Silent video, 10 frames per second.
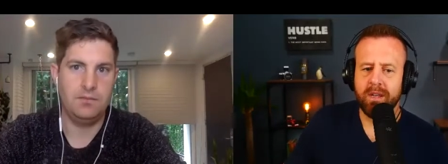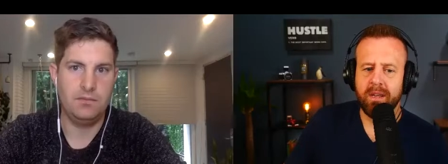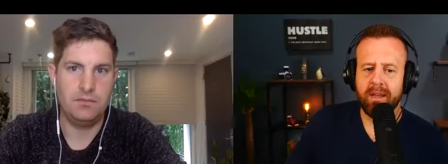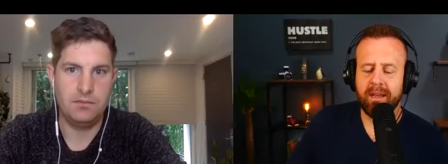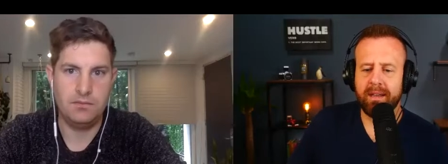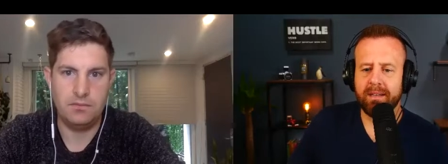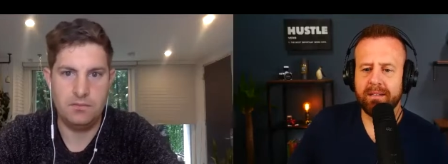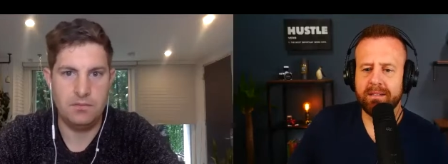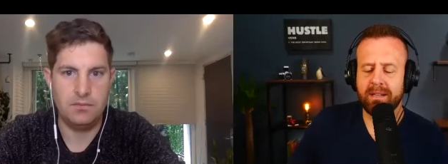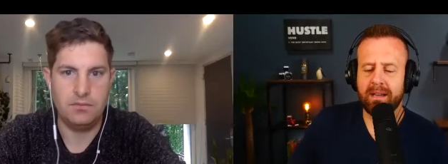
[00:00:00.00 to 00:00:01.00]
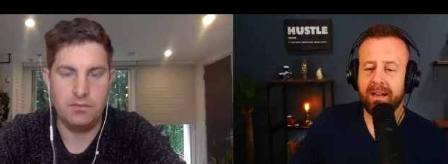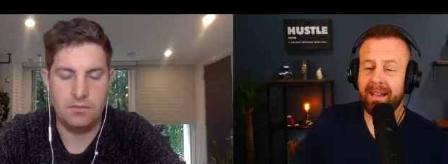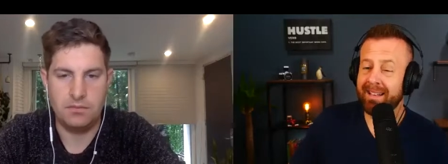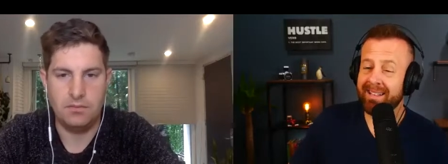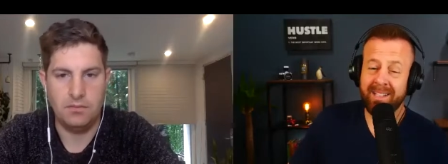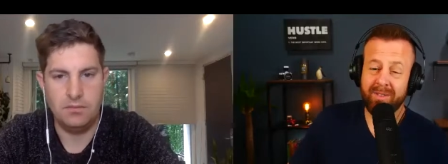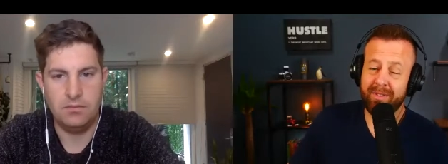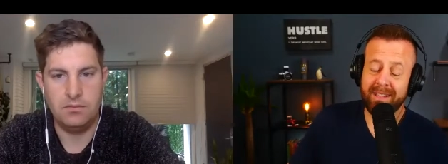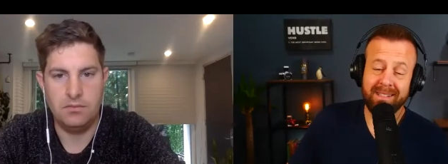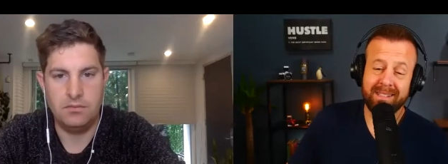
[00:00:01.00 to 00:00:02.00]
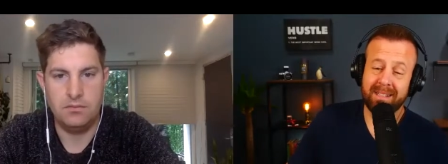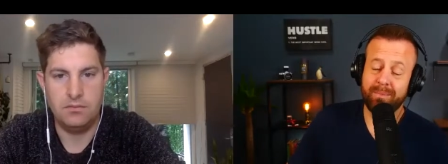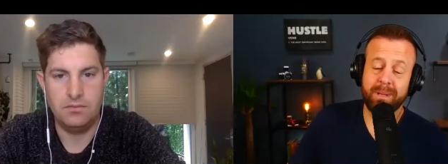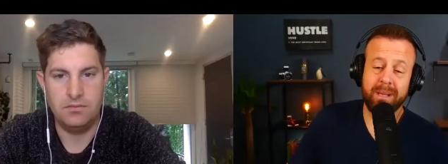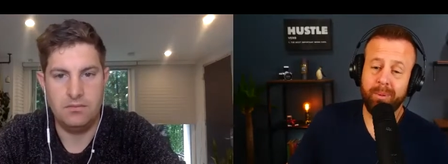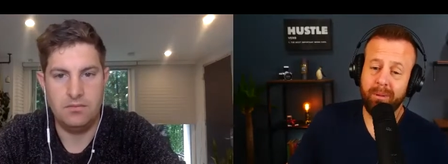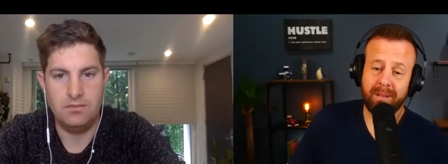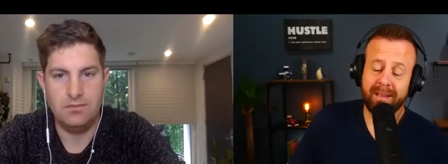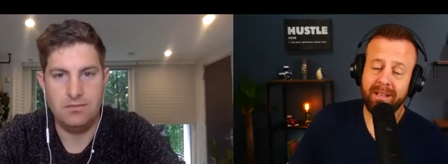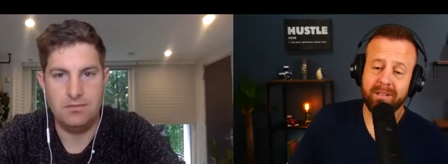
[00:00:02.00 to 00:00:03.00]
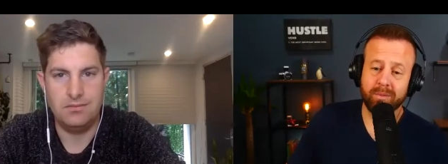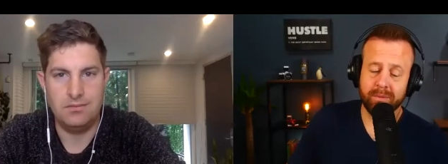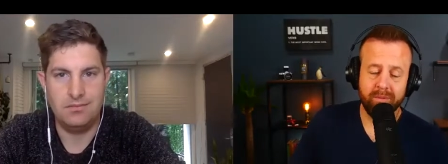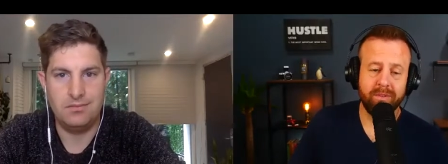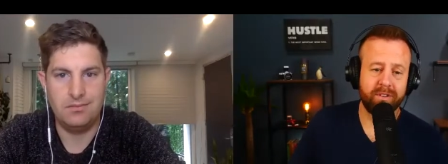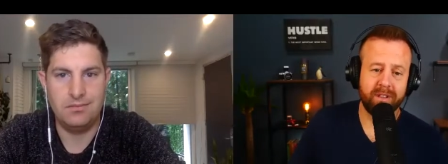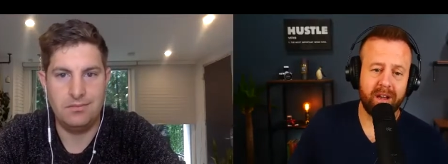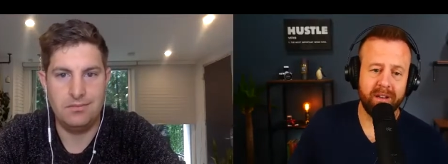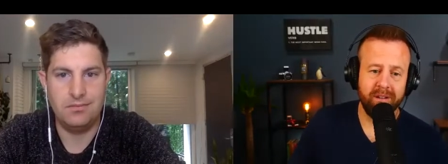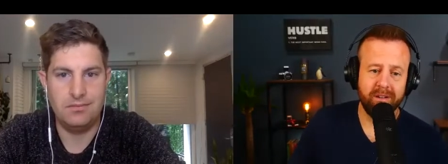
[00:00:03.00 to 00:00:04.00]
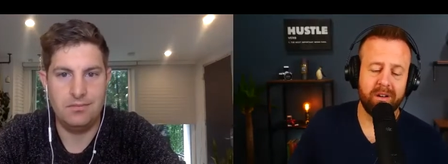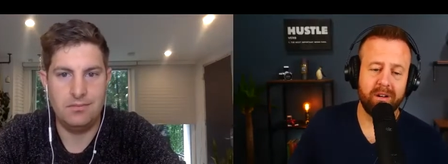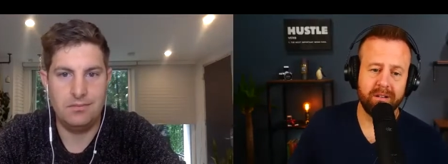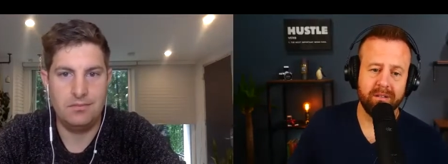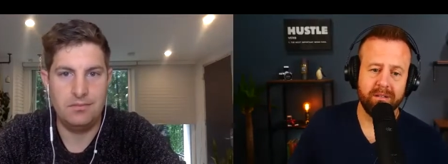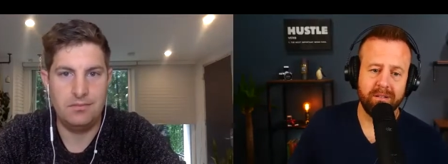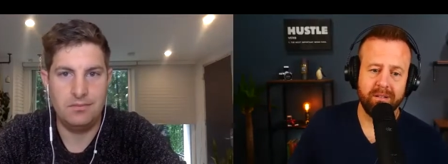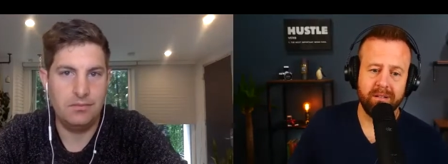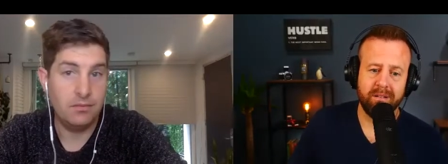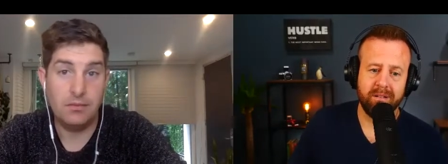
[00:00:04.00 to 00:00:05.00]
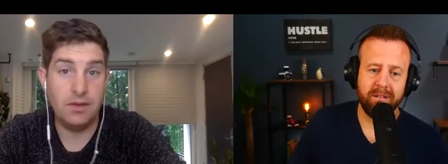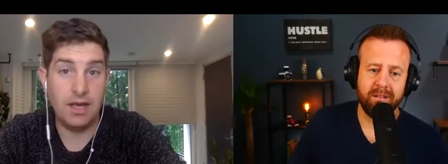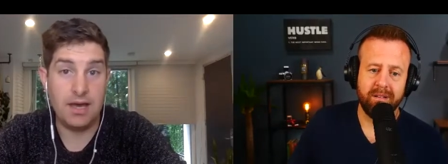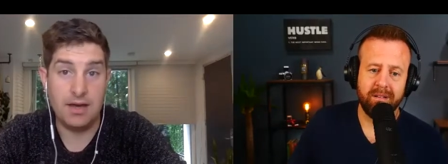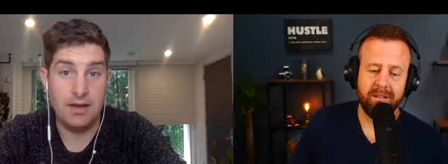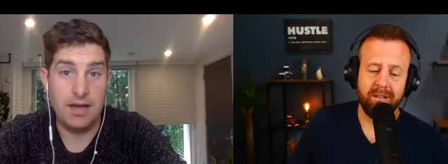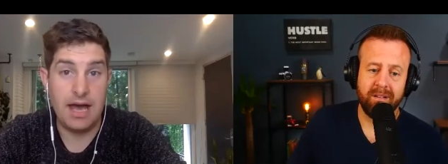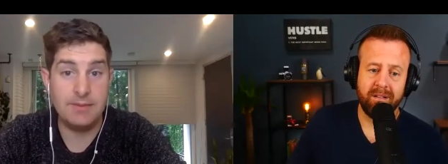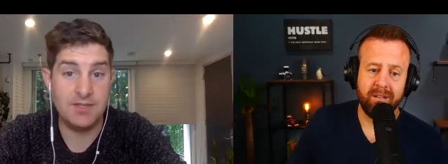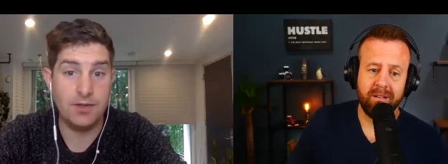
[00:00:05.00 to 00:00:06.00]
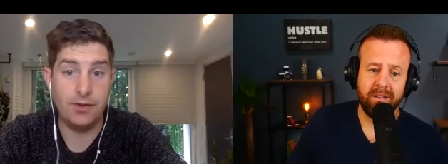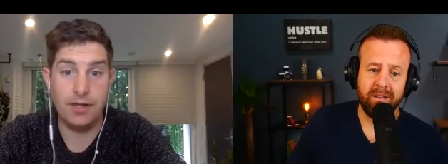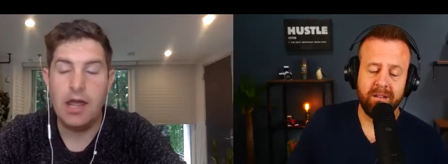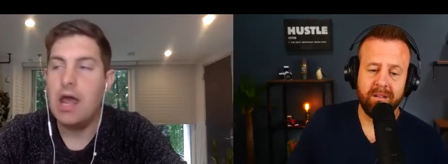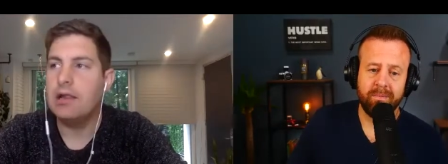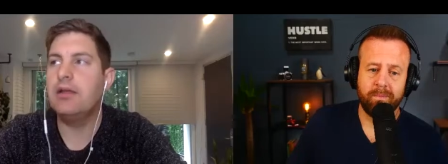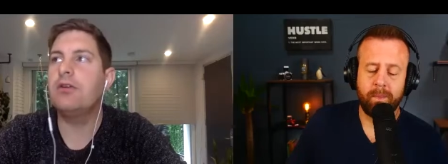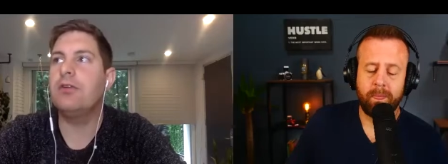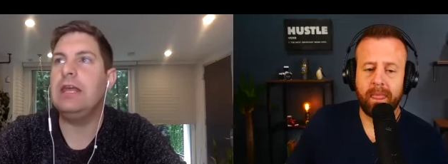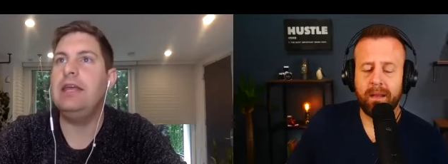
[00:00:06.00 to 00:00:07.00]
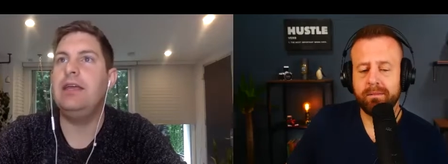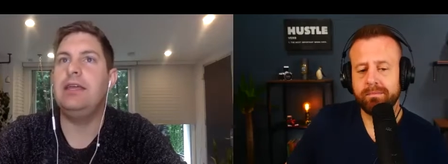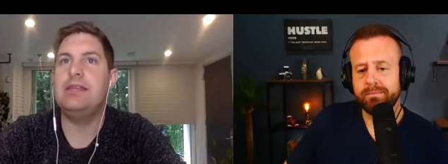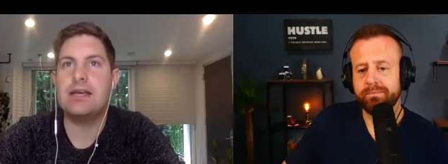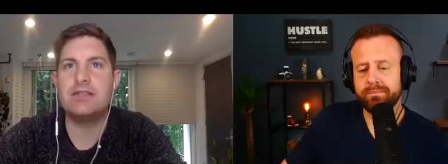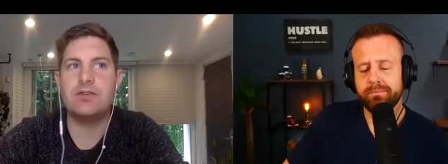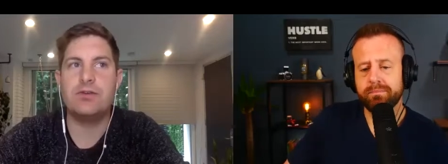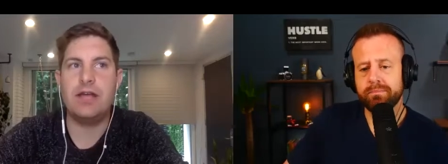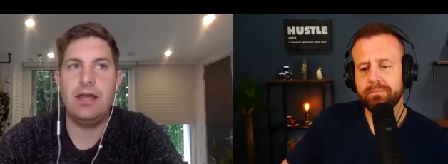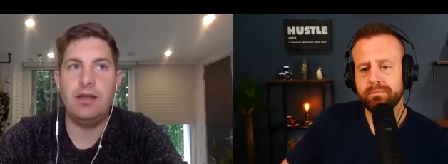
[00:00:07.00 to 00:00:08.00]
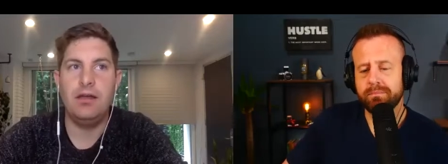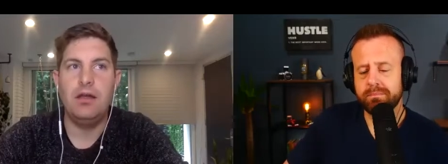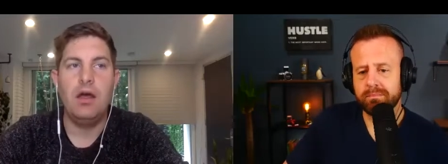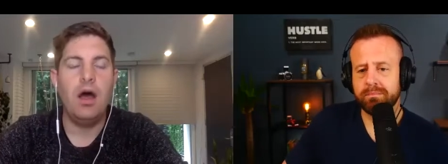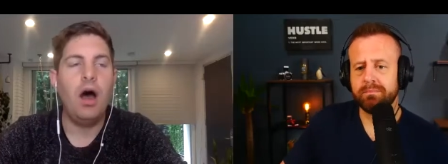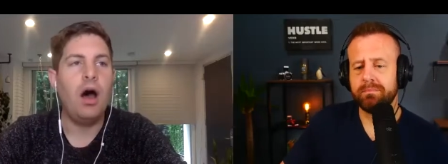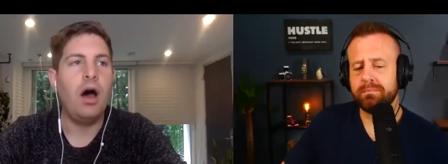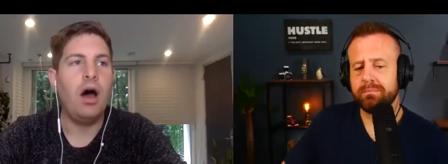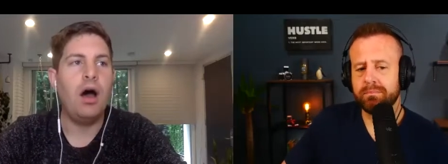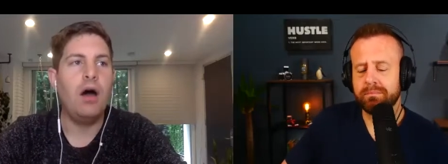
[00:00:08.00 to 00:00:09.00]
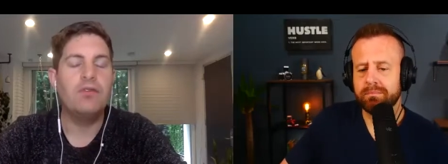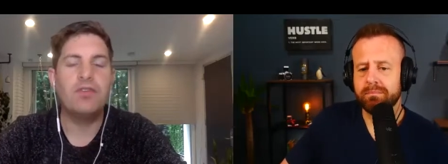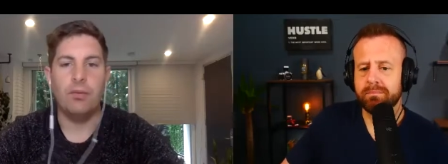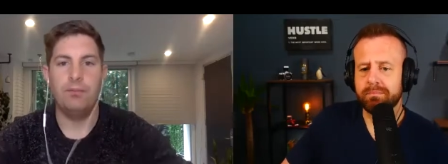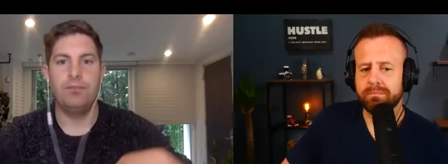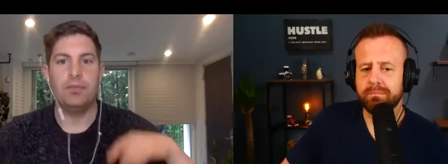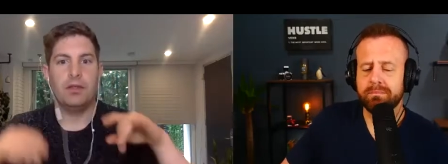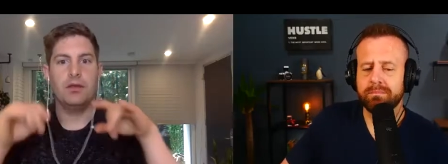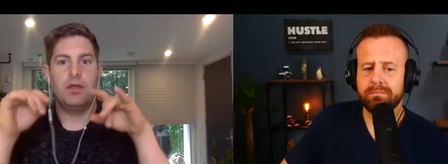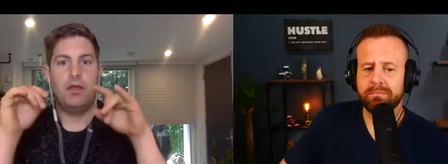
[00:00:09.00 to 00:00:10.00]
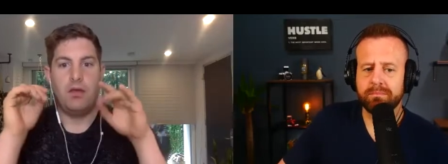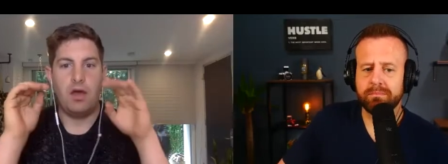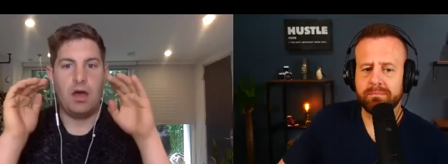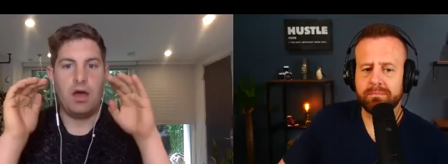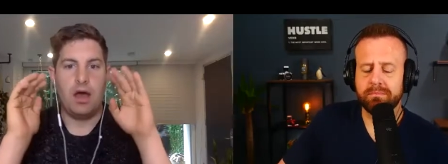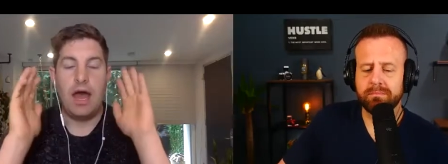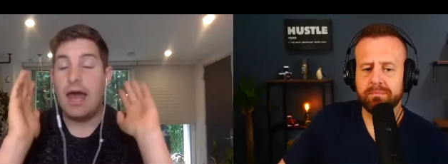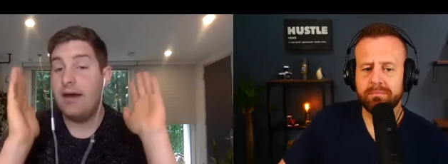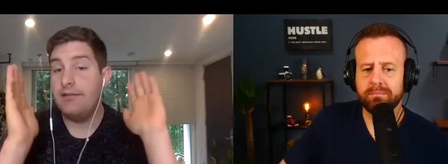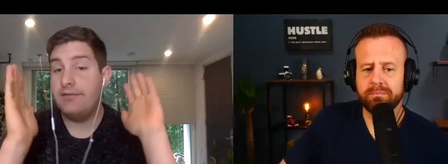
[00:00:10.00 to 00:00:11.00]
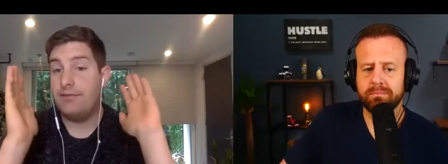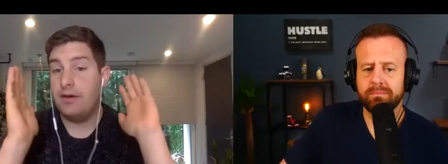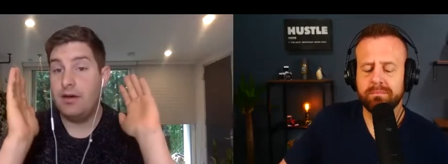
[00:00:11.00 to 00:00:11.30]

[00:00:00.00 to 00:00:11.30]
Speaker 1: and uh, and let's face it people like to root for the underdog
Speaker 2: yeah Absolutely. Literally yesterday. Uh, so I have